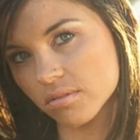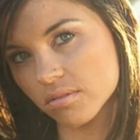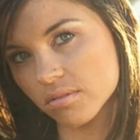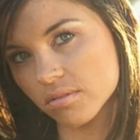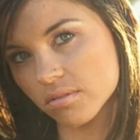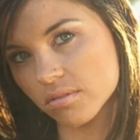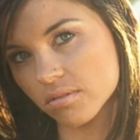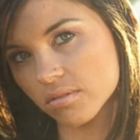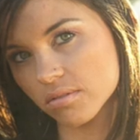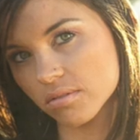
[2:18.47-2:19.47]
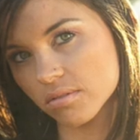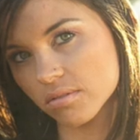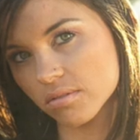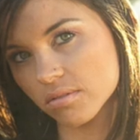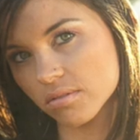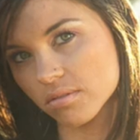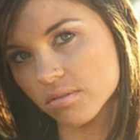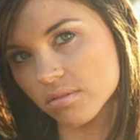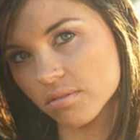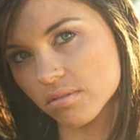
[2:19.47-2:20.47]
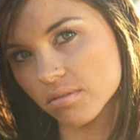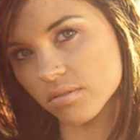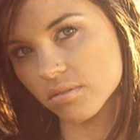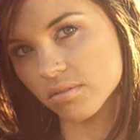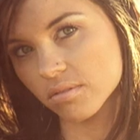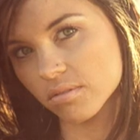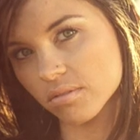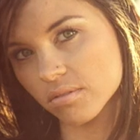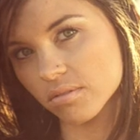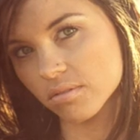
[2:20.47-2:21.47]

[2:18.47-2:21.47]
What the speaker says: (silence)